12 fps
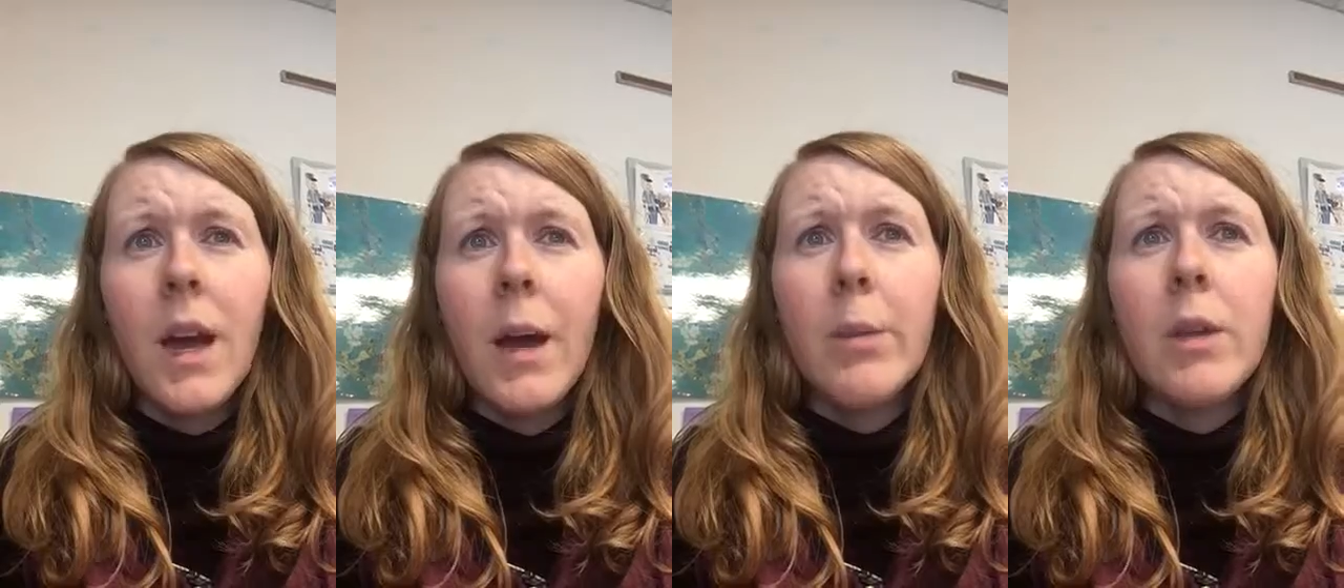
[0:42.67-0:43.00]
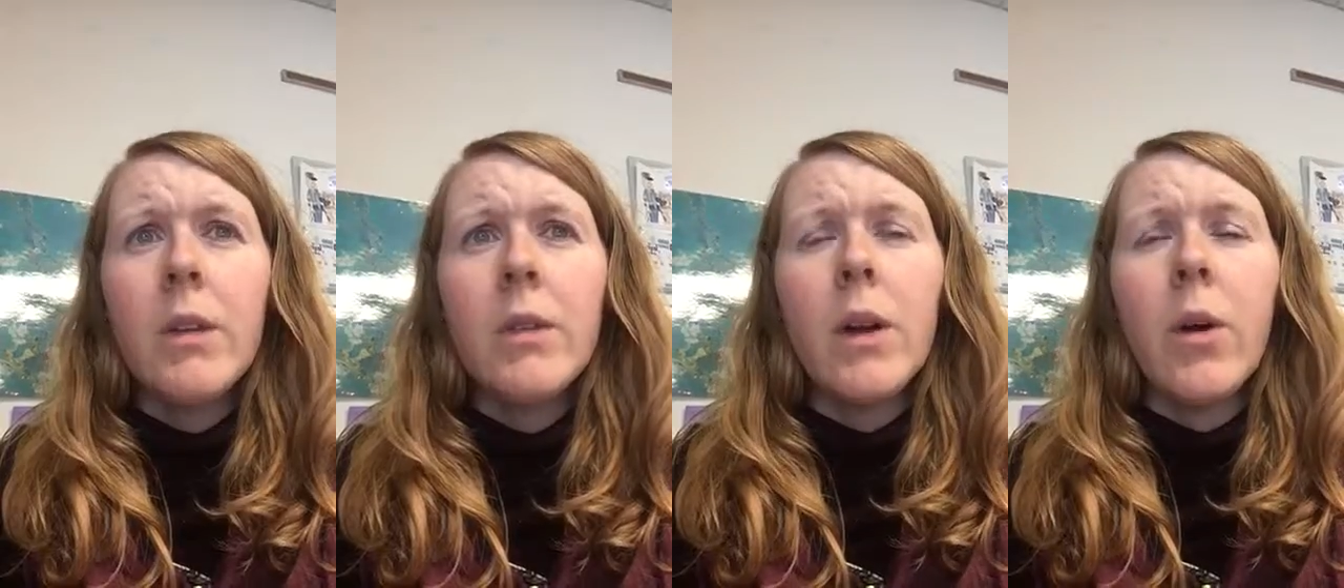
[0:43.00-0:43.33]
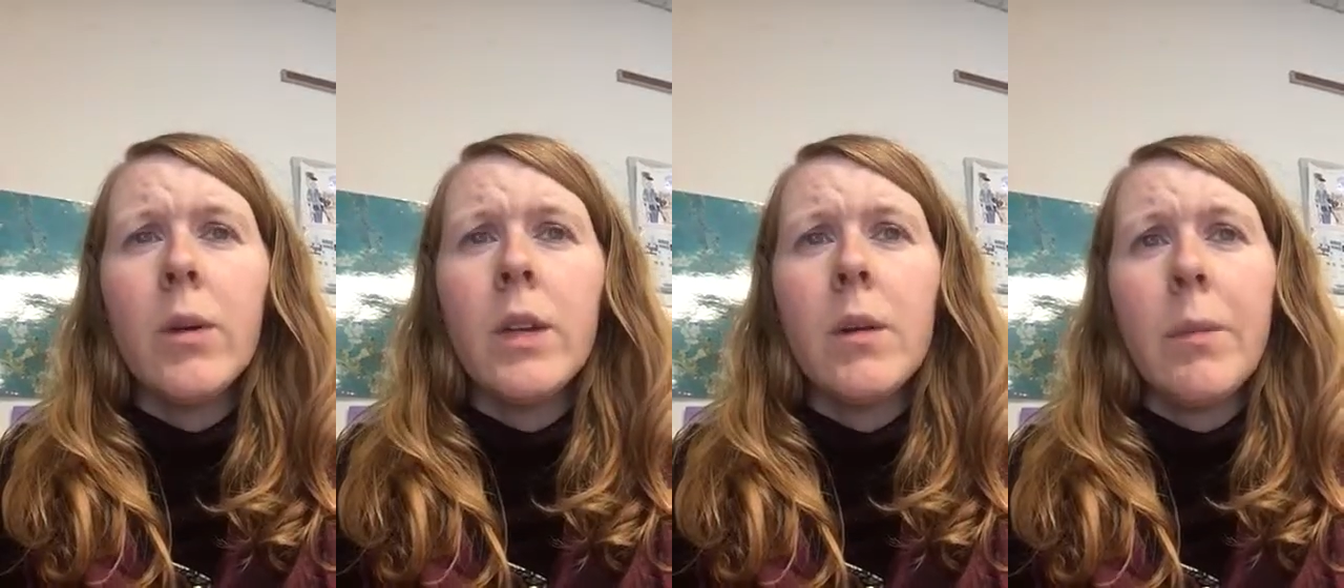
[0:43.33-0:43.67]
I believe in
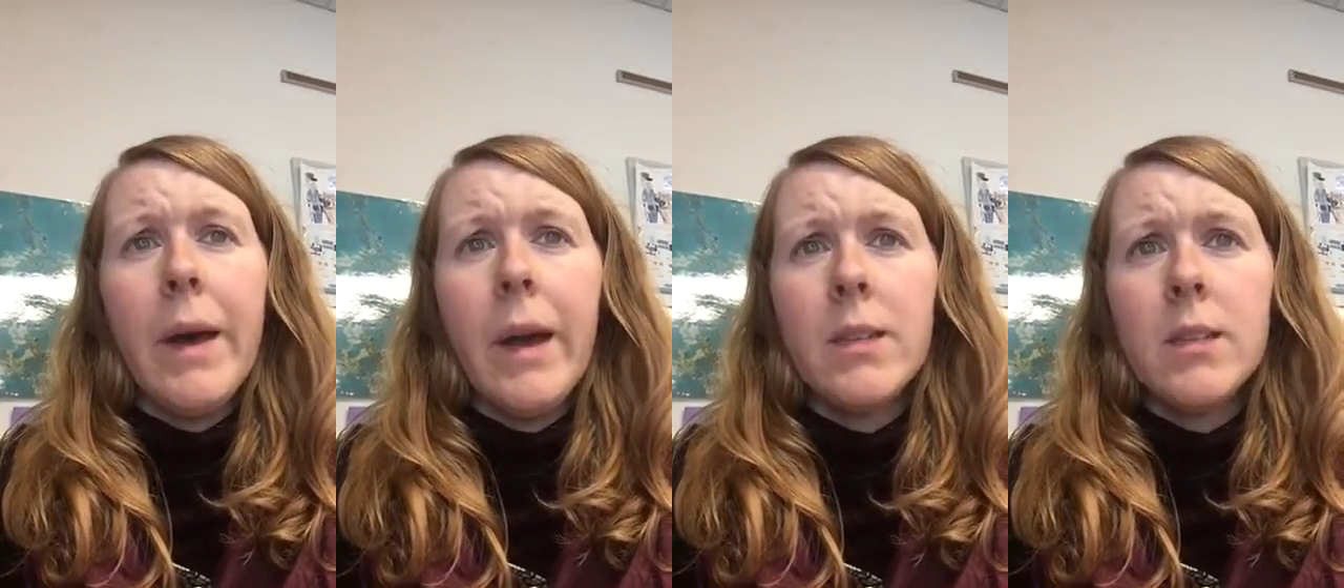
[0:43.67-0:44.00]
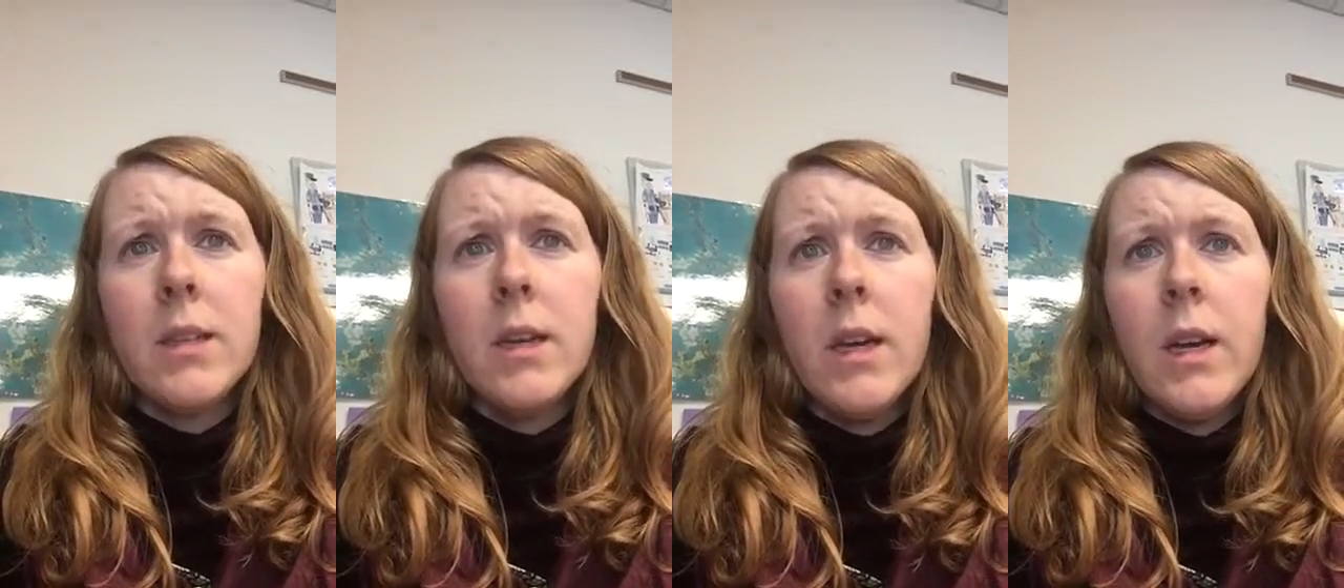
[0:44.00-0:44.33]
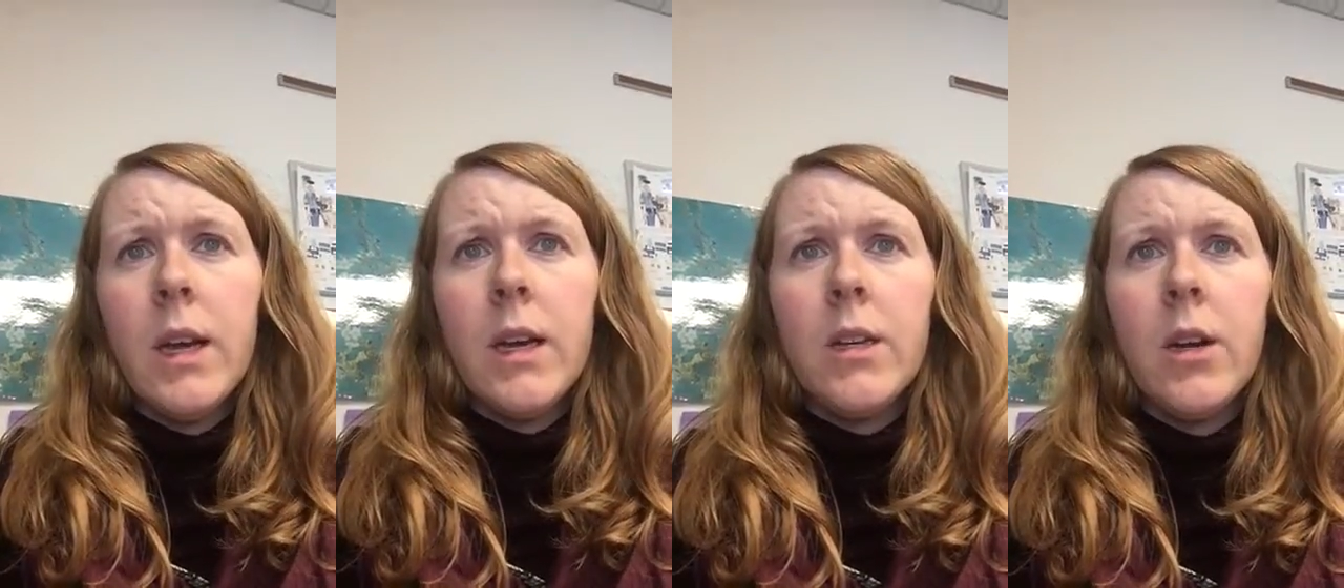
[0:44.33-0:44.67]
owning a pet
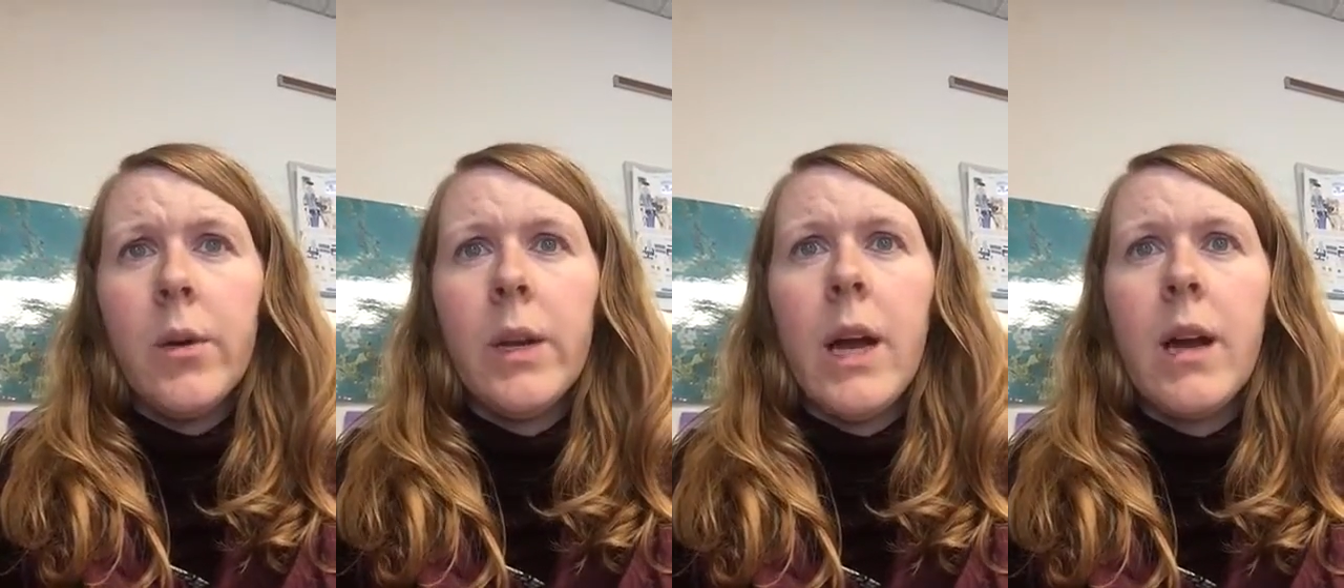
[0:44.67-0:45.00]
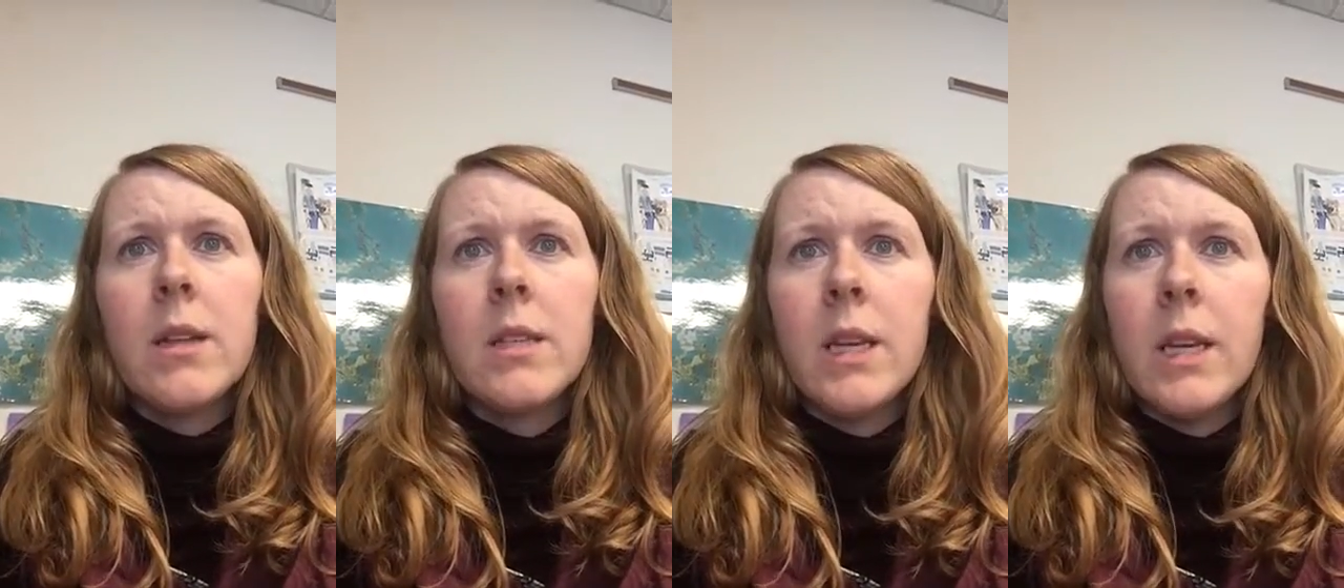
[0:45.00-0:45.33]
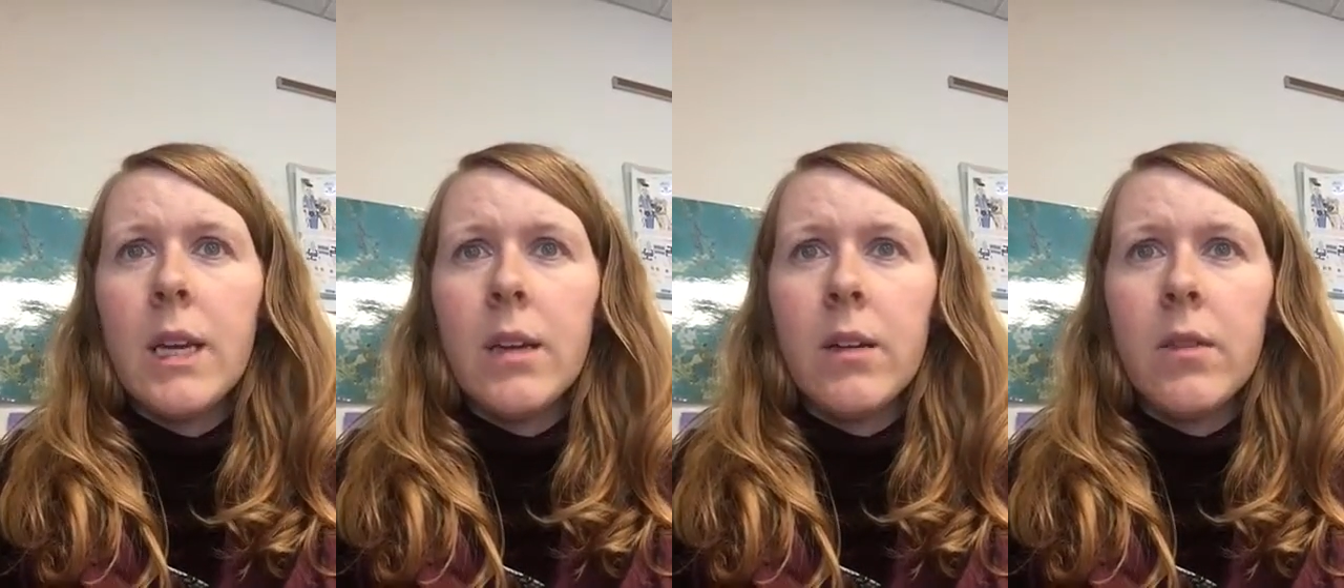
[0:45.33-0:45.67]
and knowing how to take
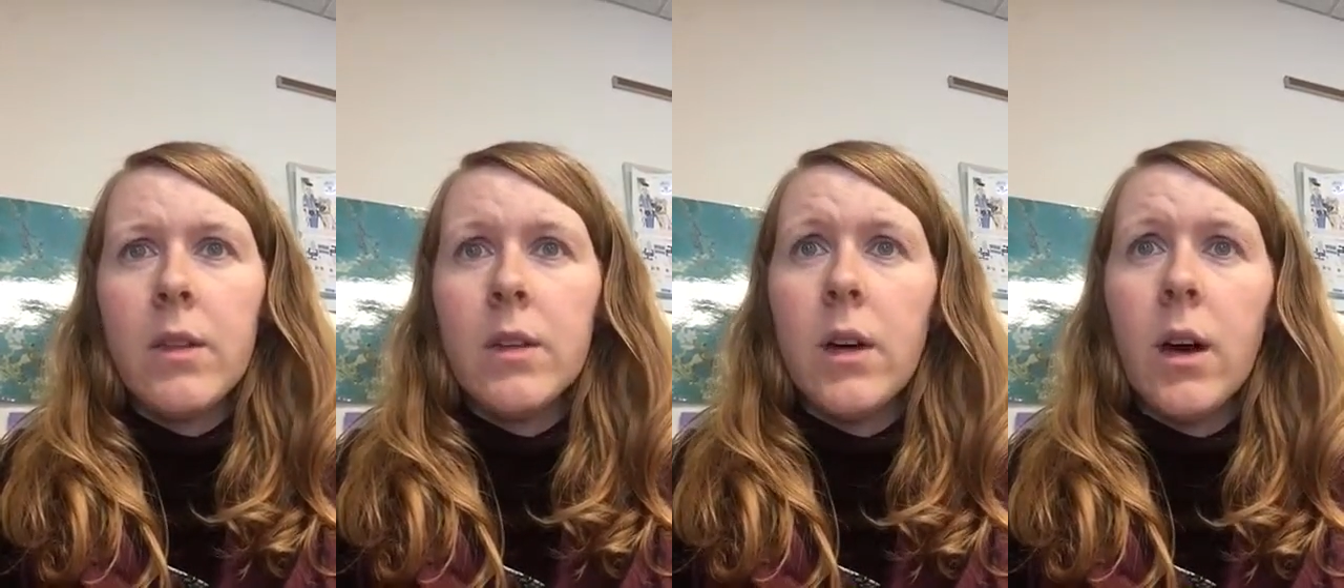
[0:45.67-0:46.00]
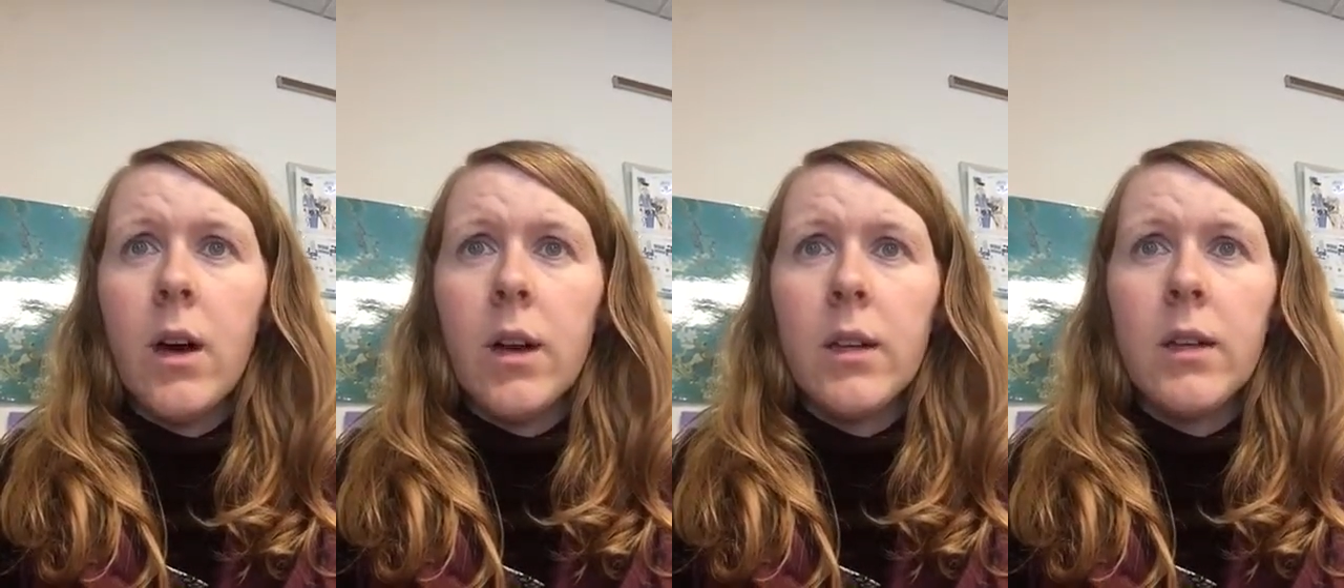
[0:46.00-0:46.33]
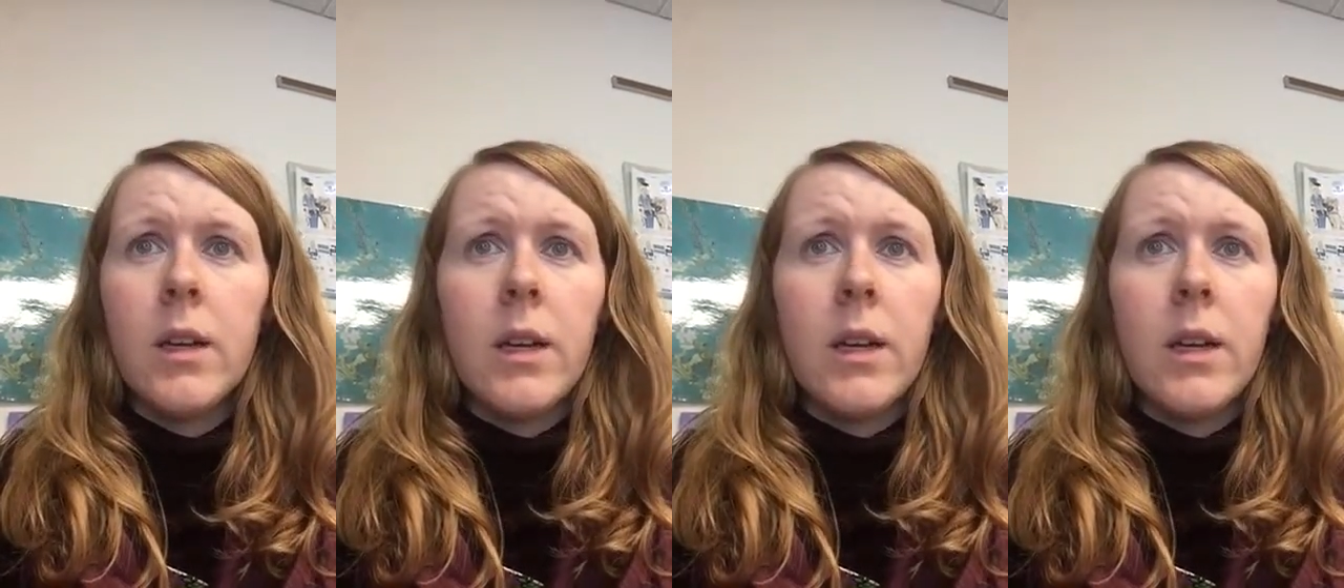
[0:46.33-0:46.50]
care of the dog,